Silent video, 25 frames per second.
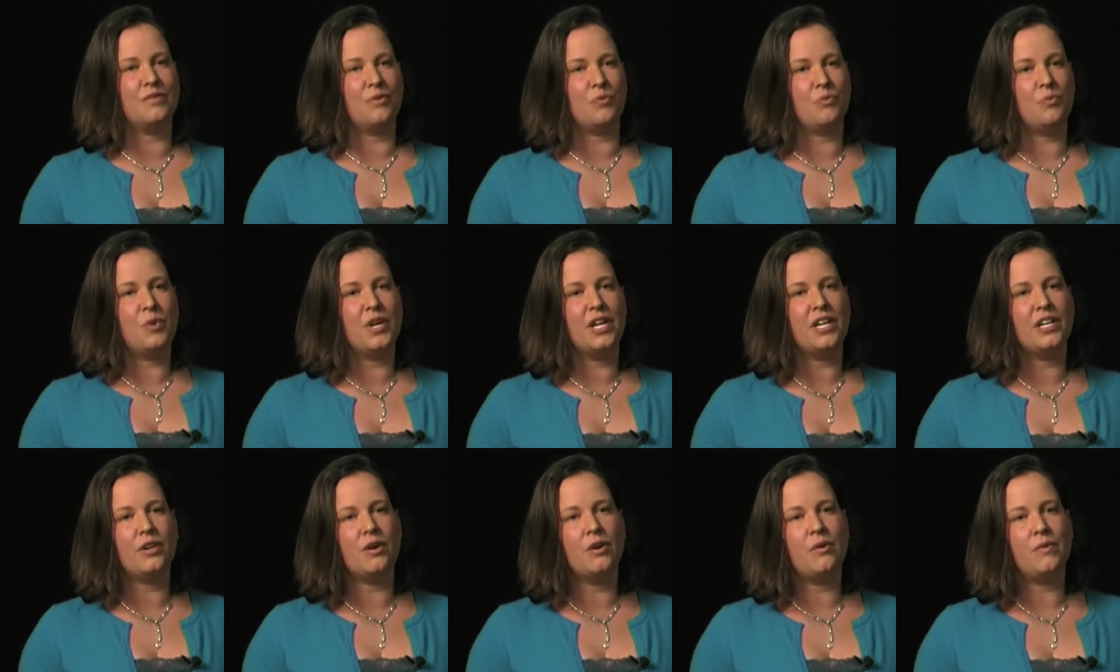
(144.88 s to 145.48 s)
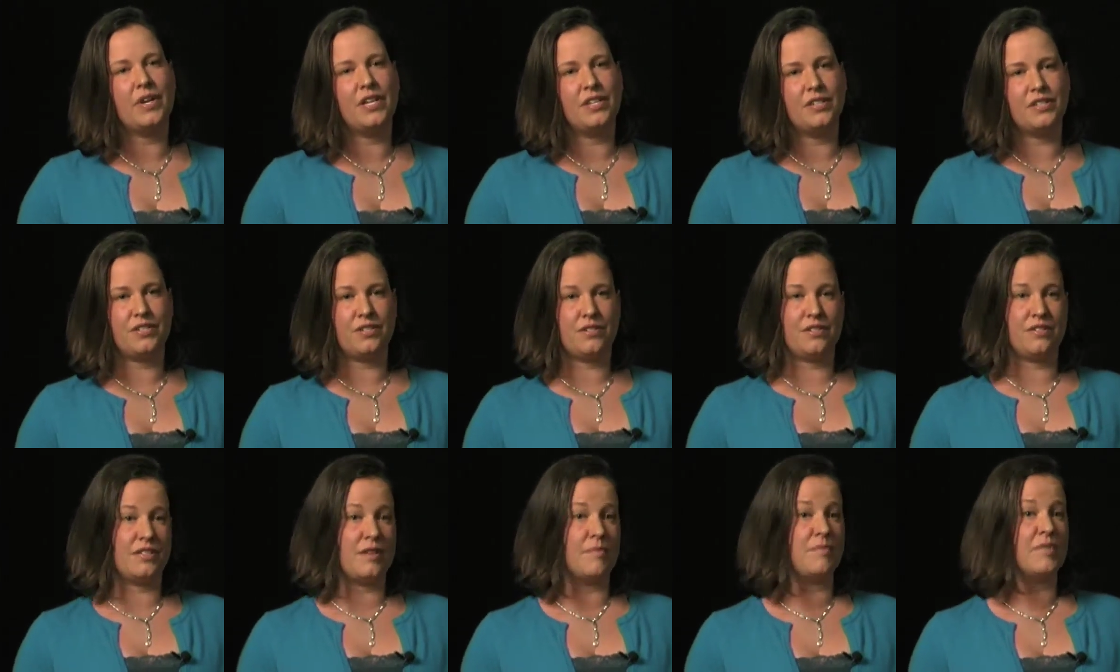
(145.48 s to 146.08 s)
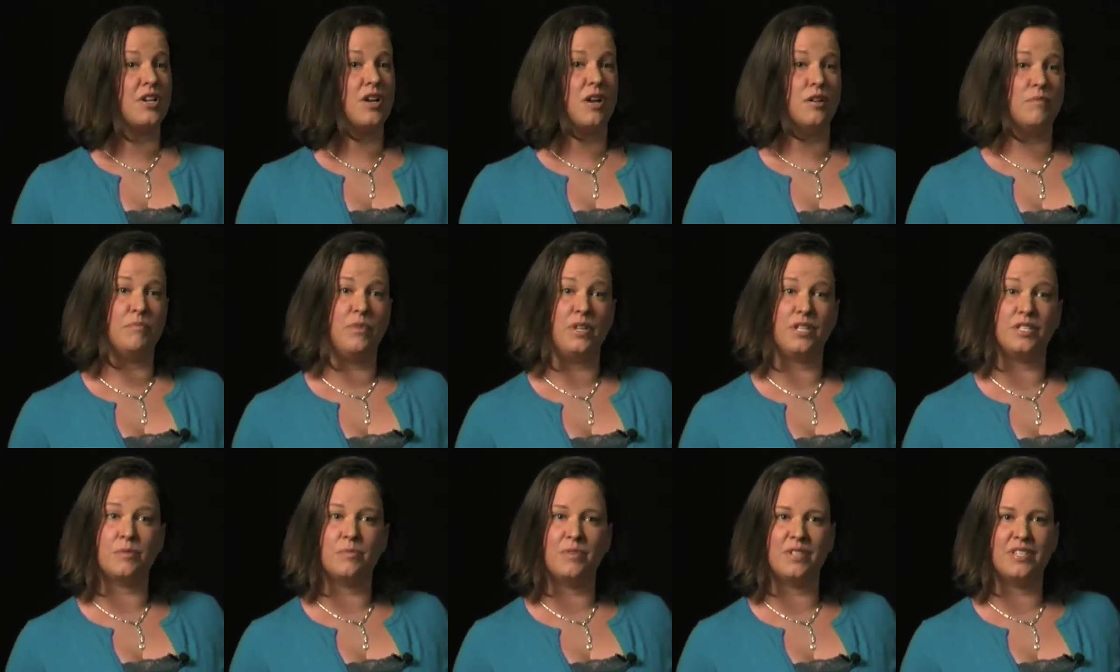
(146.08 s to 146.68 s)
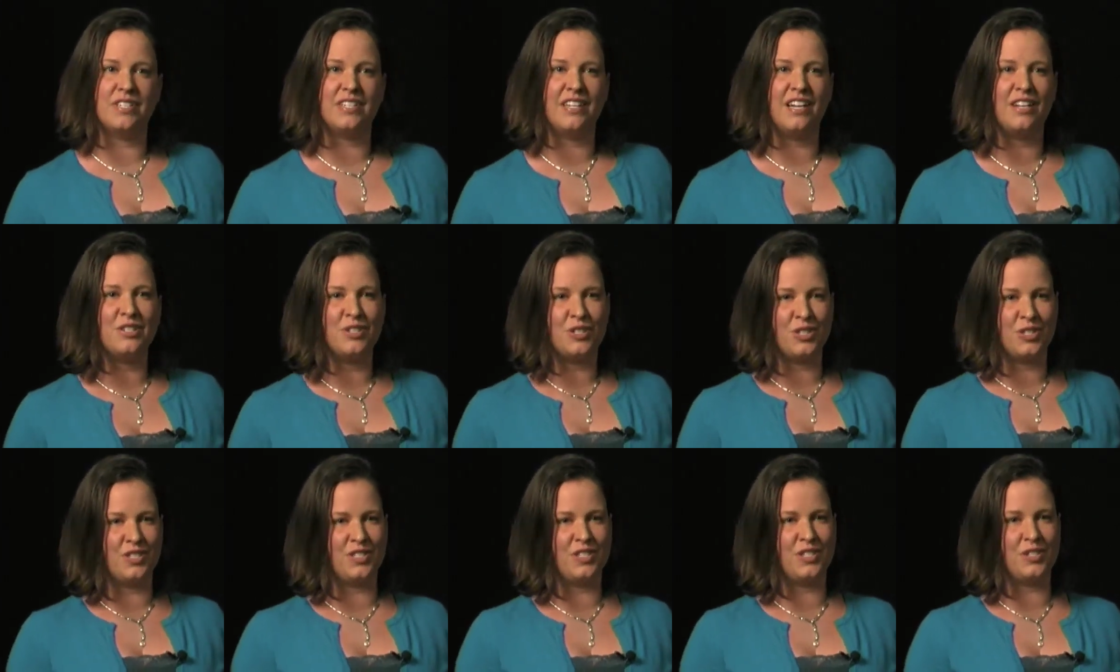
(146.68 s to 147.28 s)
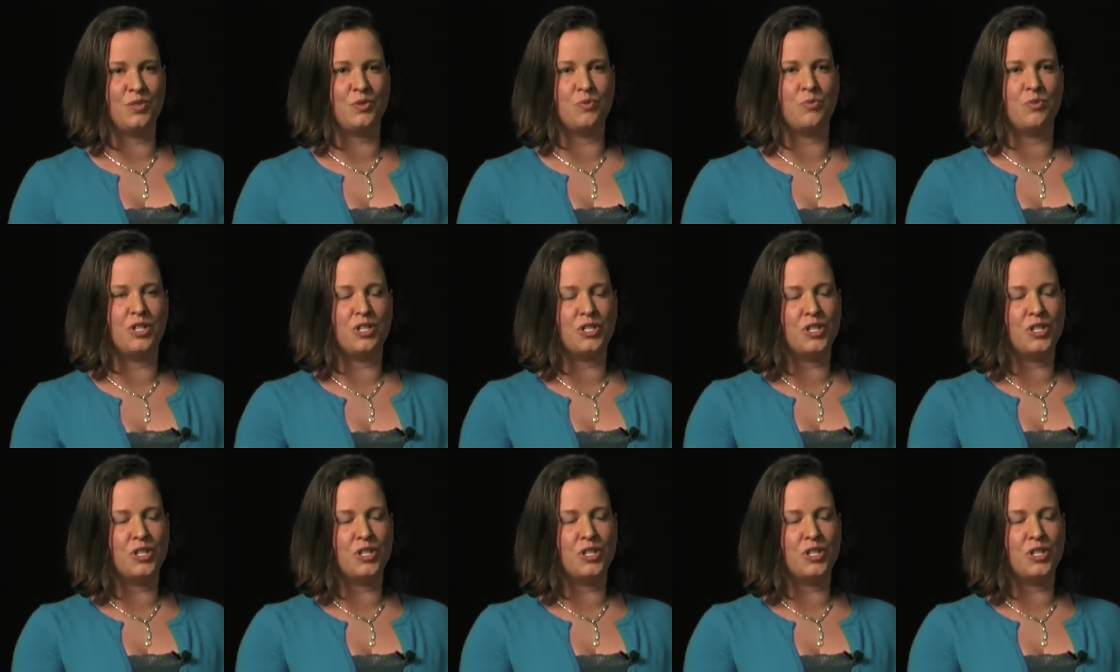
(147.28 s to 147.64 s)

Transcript: We go into something called multiple intelligences,